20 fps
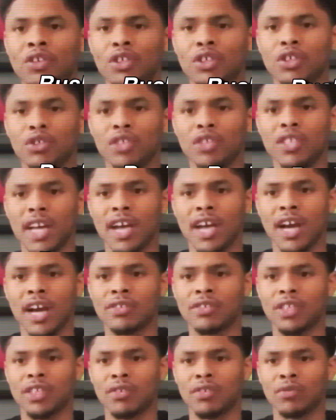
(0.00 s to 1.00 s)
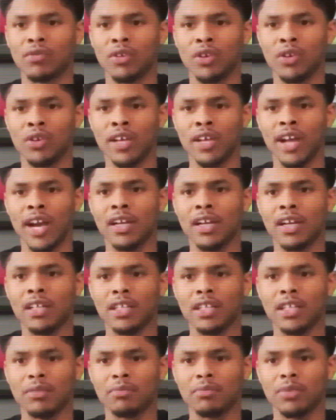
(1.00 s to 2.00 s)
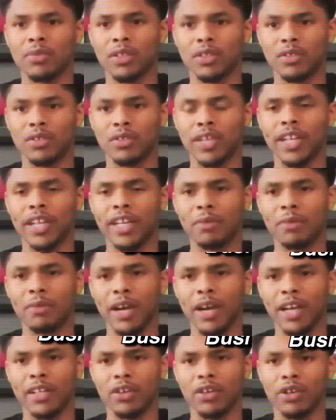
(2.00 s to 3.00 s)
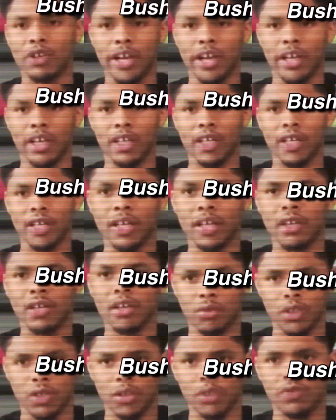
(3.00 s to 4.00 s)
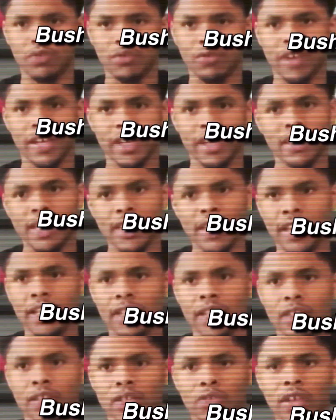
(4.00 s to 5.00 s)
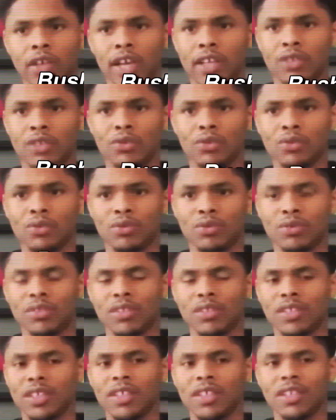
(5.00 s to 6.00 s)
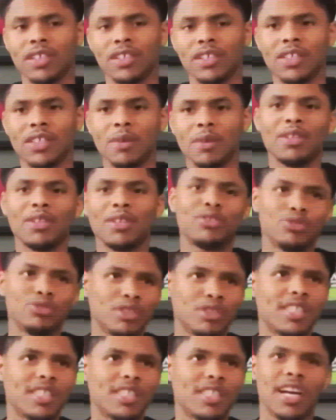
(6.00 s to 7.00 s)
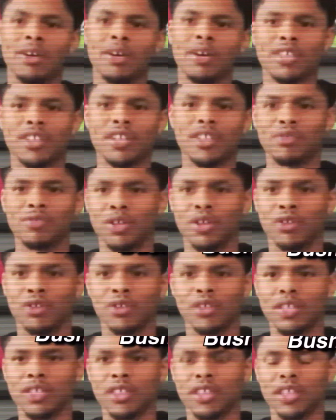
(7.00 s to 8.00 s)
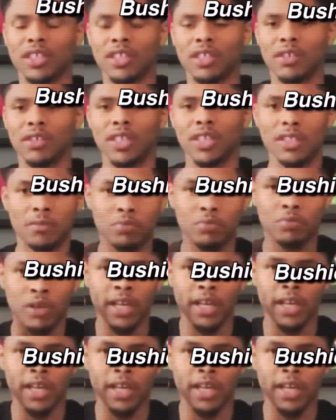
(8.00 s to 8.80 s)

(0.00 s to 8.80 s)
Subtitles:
it's like certain fighters they good and they've been around boxing a long time, but then it's like a elite level where you know what you're doing